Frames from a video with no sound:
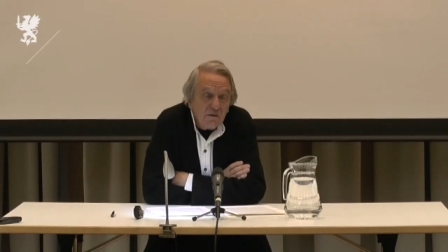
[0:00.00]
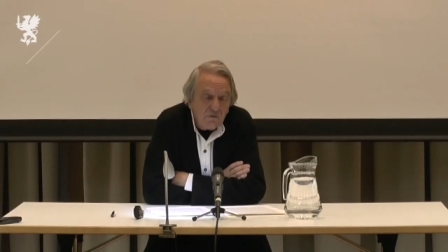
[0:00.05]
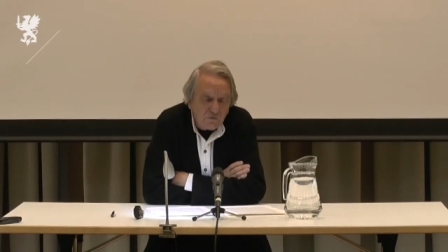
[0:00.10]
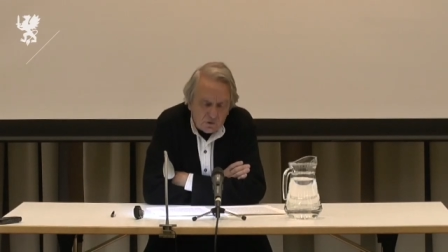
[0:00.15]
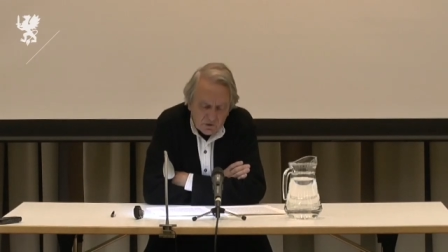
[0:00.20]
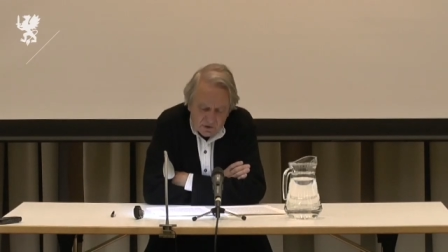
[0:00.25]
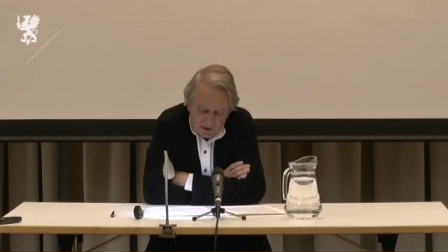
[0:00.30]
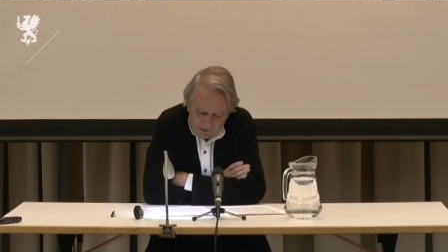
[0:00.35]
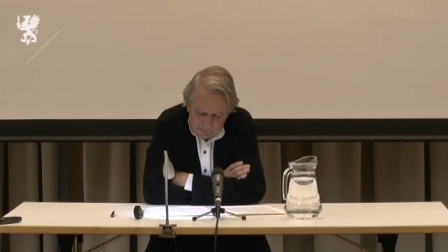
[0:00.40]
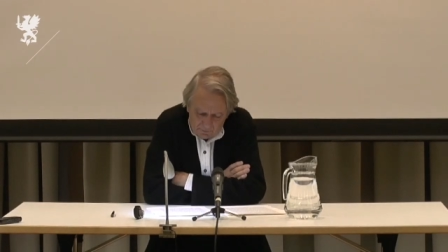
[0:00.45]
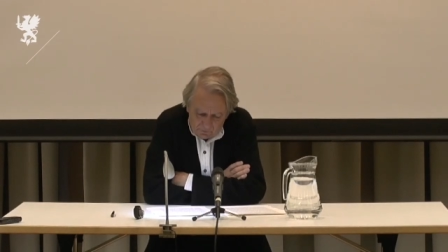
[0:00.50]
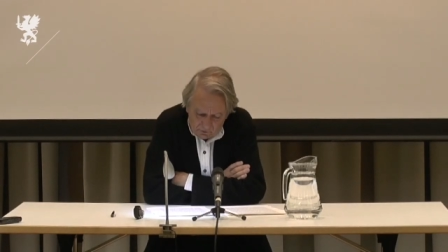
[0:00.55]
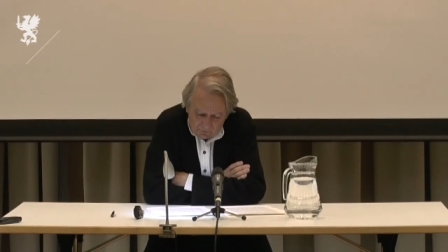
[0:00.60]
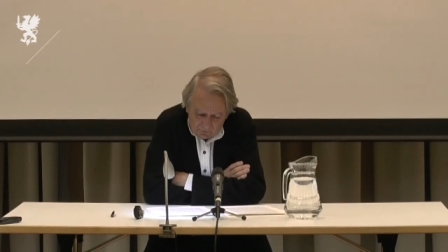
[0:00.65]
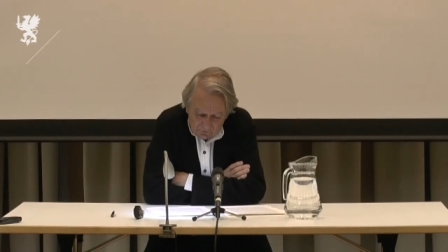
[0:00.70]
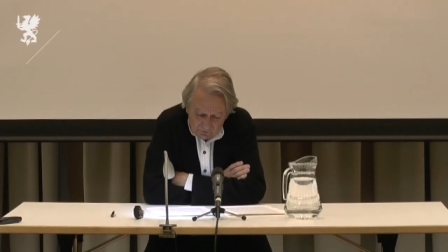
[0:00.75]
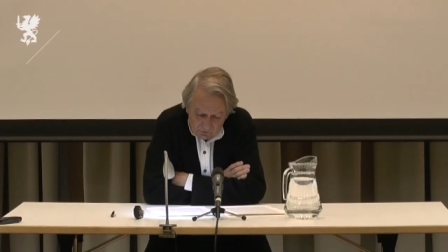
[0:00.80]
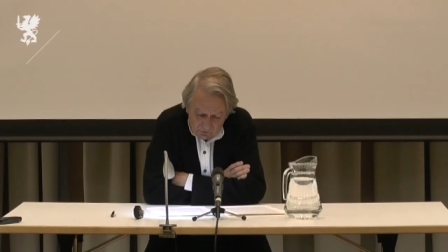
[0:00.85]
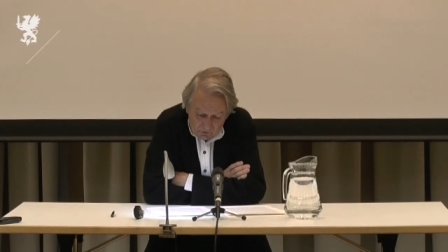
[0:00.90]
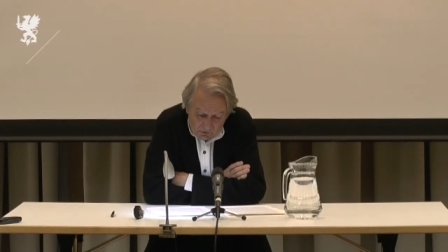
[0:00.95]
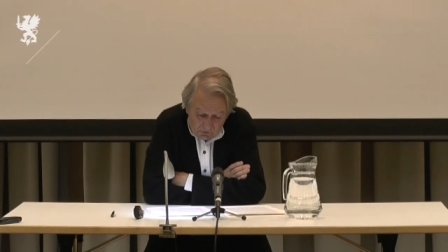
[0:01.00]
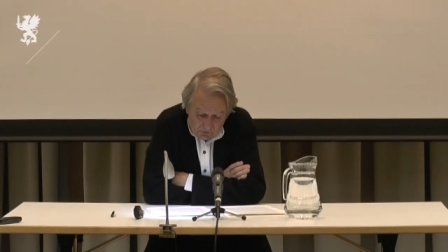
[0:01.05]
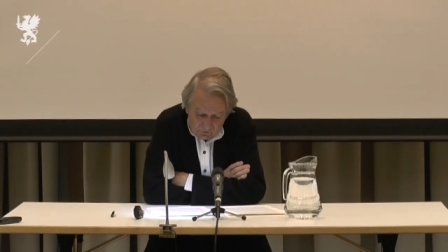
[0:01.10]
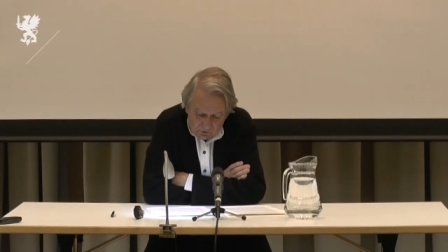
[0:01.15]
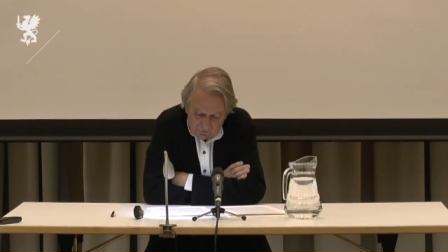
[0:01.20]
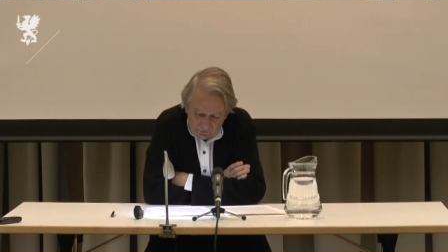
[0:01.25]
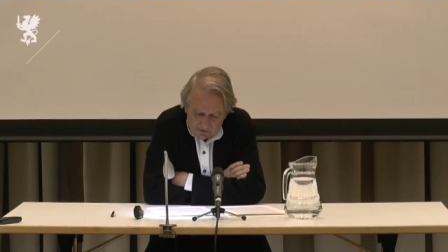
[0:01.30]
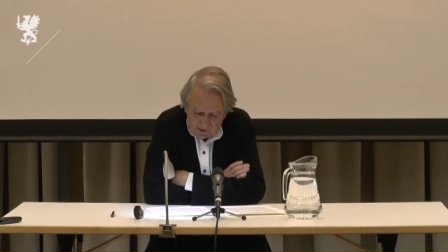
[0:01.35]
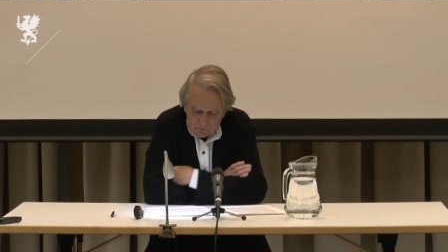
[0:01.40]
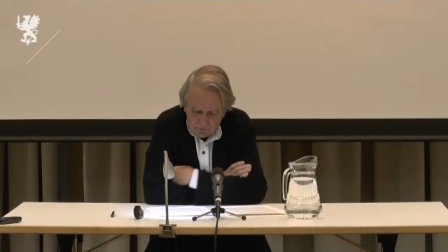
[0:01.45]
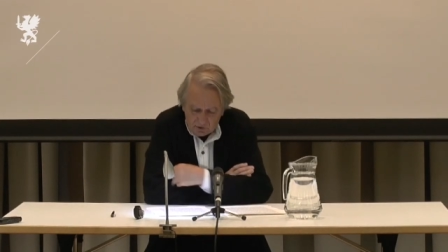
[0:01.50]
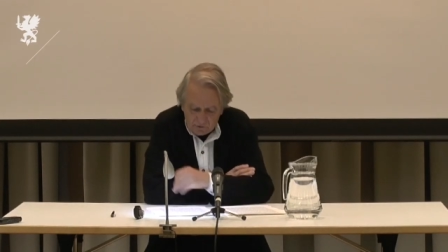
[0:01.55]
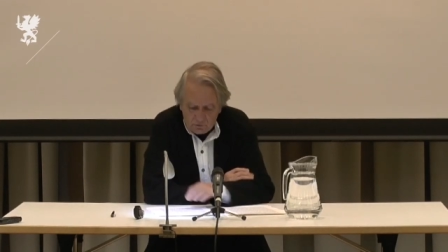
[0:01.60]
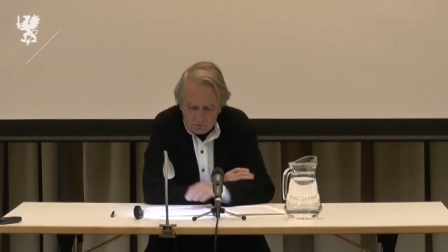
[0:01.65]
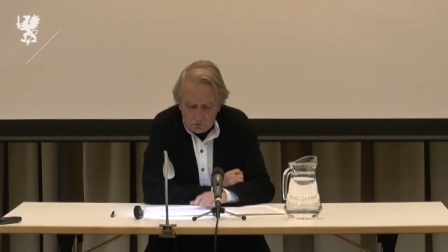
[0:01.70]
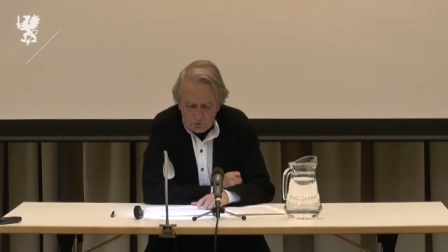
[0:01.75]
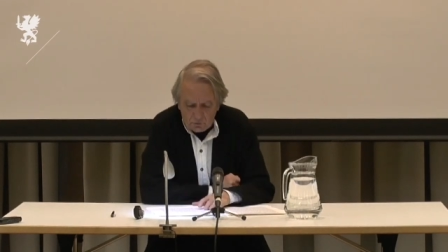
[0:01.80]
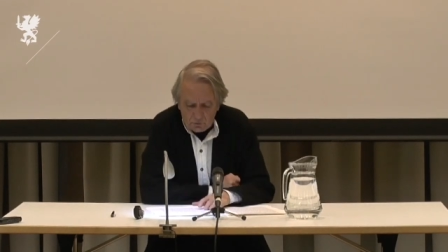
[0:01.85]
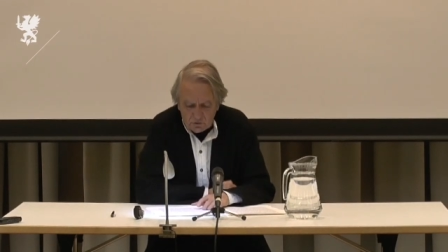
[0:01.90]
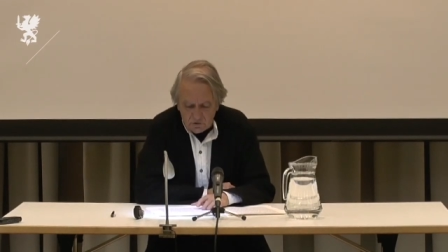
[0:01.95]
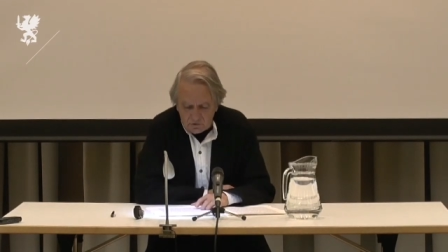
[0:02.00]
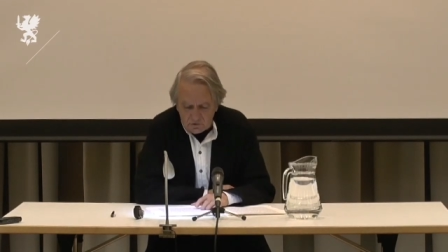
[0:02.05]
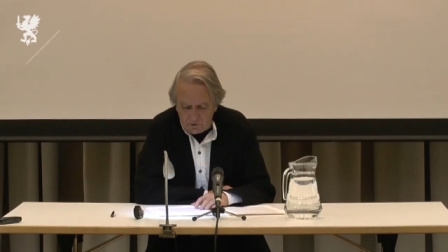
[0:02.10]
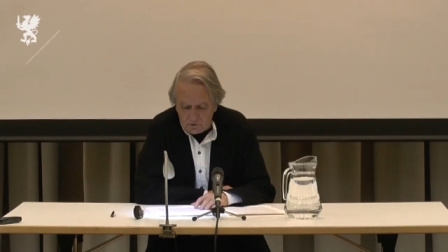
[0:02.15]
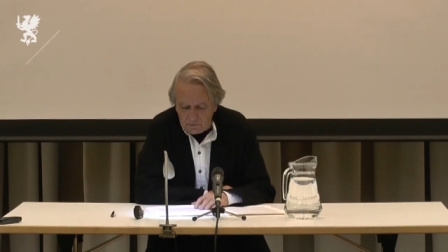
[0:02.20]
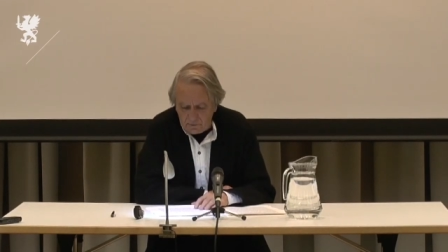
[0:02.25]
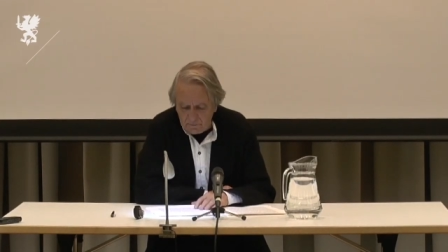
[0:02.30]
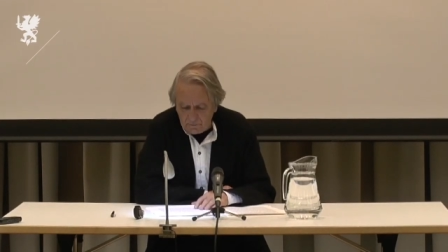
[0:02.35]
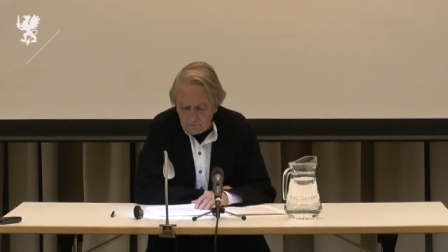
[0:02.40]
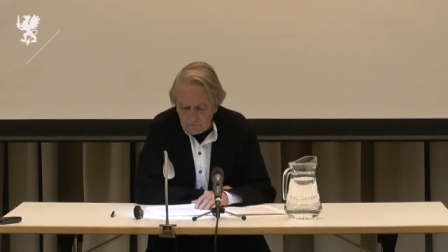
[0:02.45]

in the times of Soviet revolution,